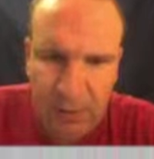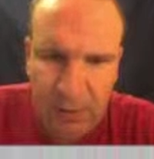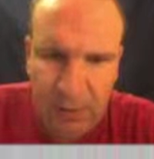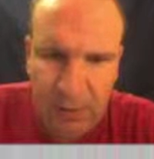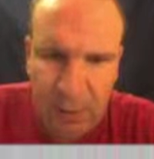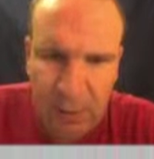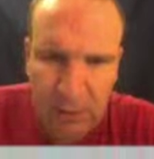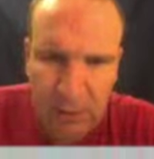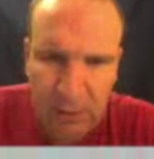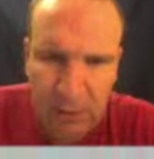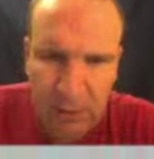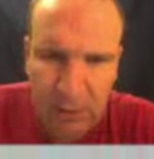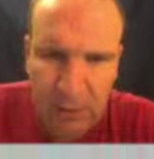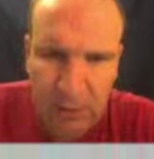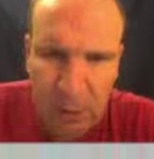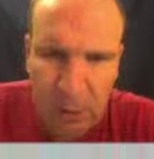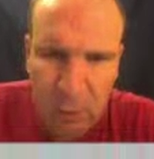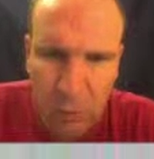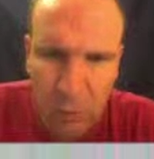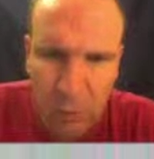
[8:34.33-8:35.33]
That way there's
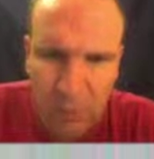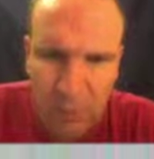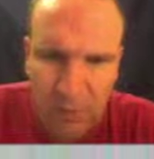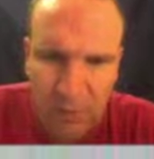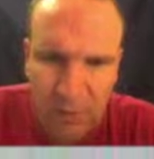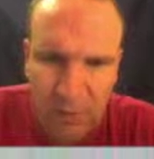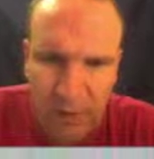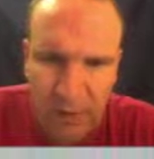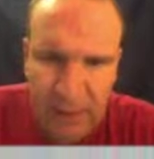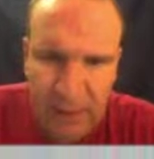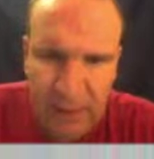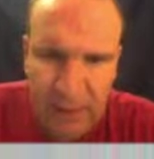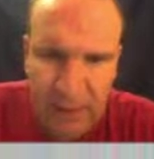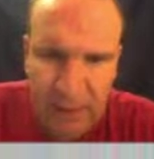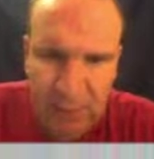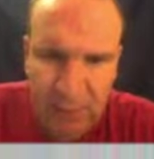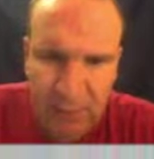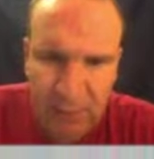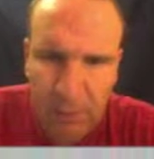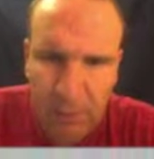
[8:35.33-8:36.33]
no mistaking
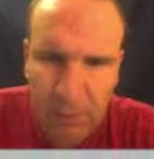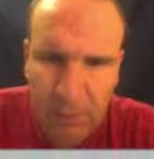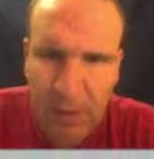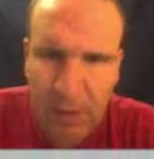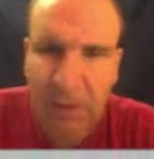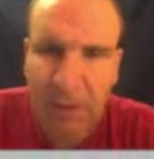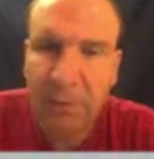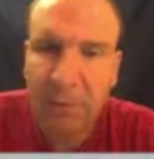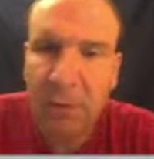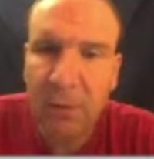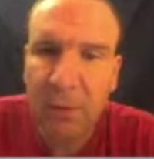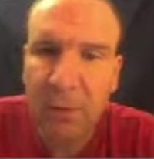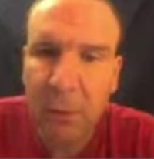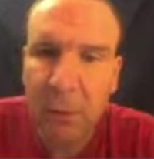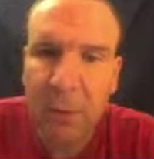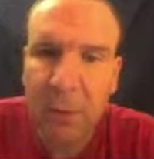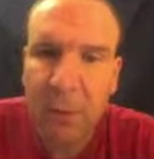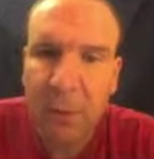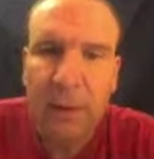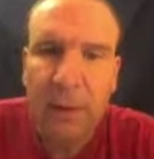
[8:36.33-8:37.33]
it. So I'm going to have
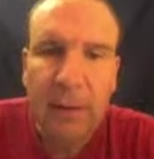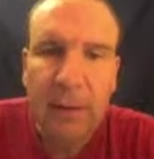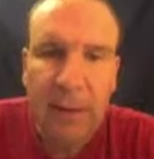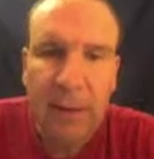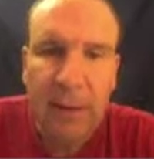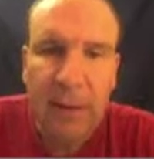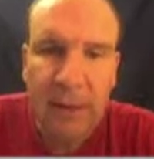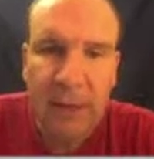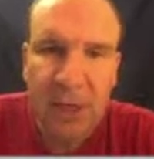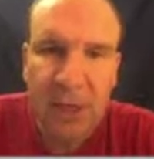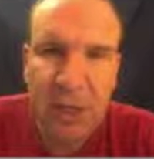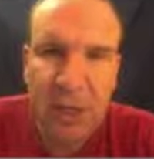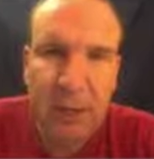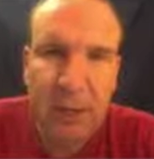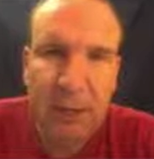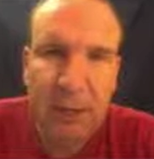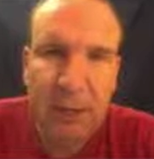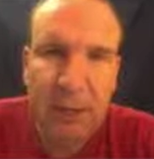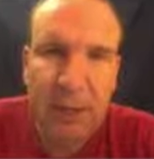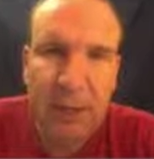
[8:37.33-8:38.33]
2 in this
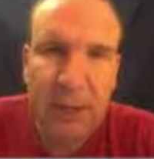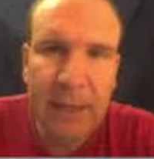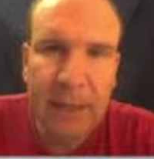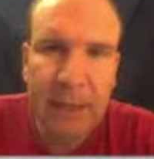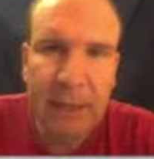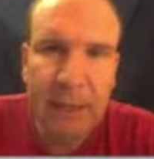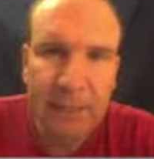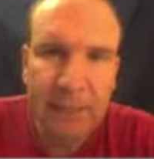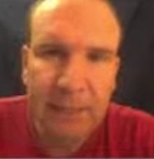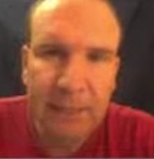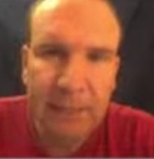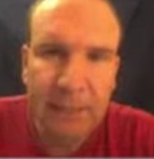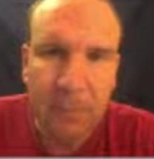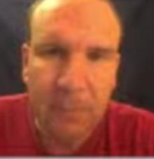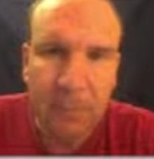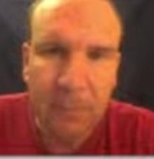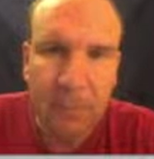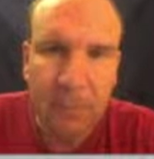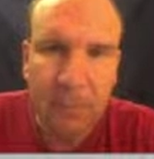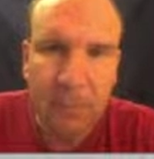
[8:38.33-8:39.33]
shell right here.
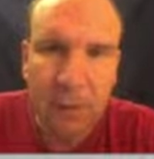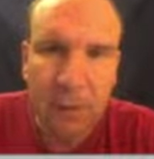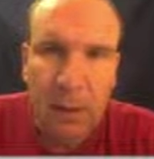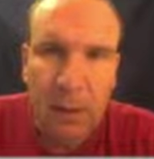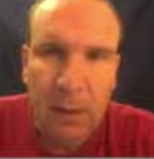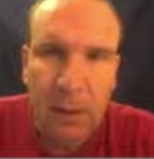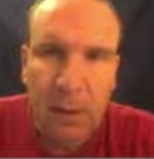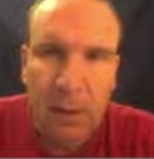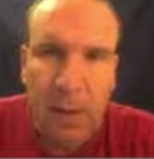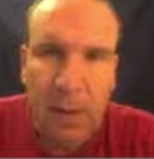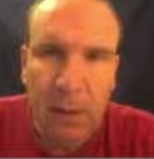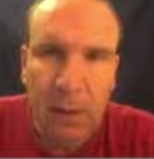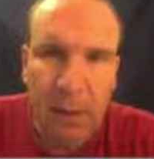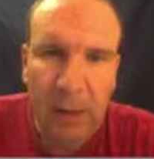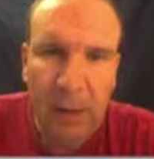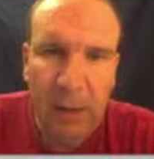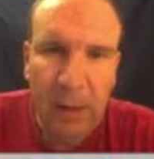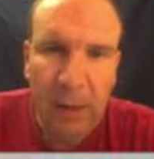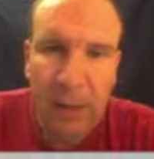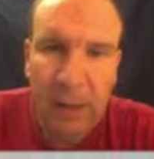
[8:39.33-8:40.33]
Now
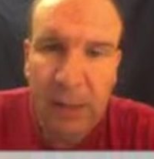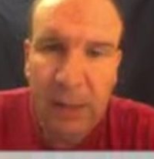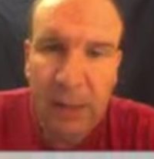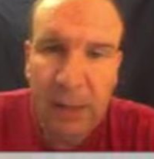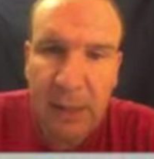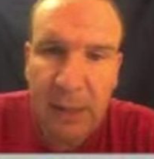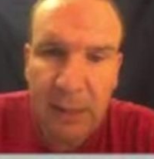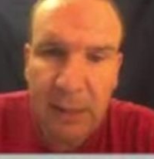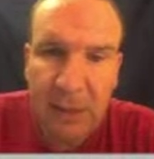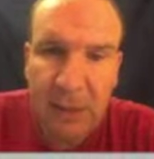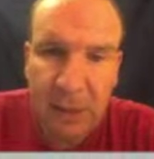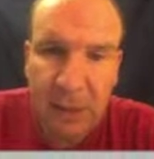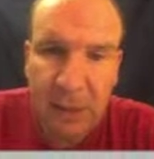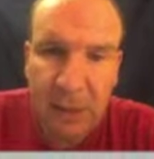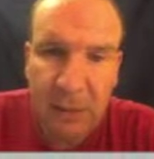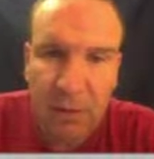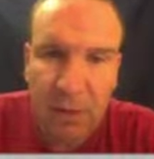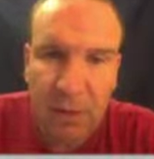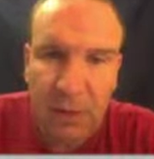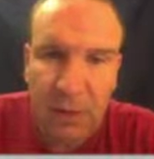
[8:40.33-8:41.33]
I'm going to need another shell
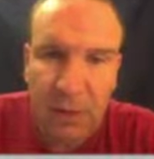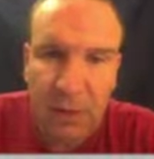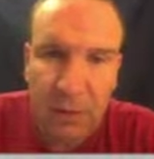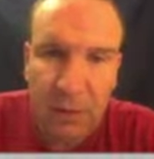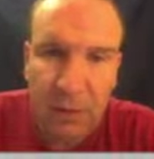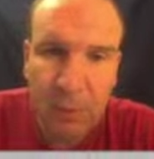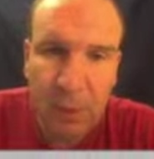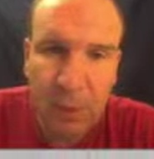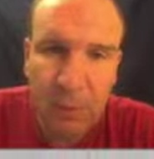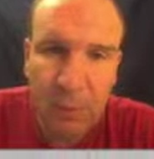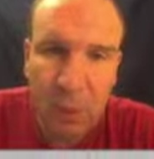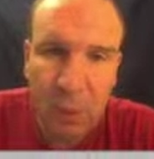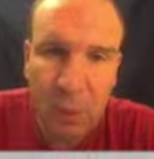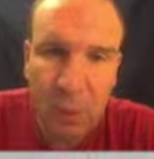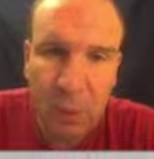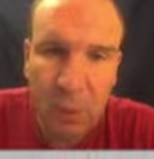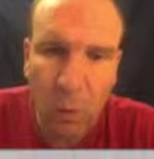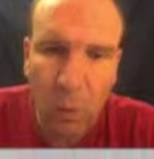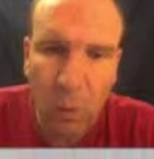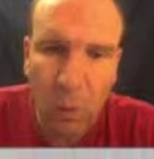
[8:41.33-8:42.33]
because I need to put a
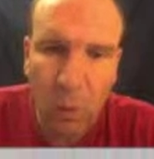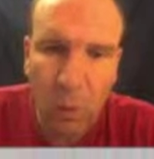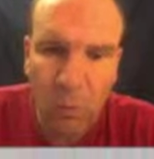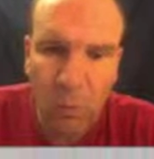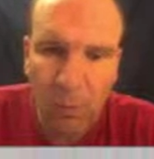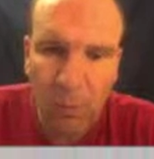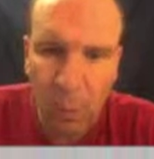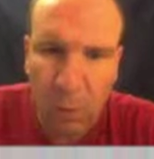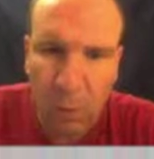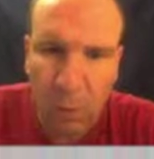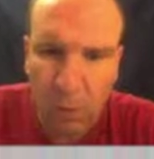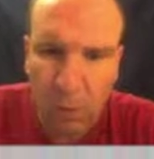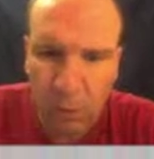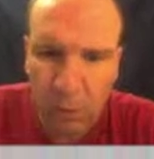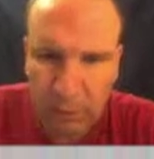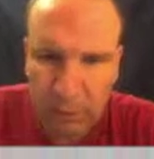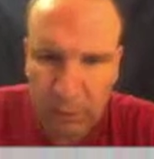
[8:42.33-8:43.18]
total of 4.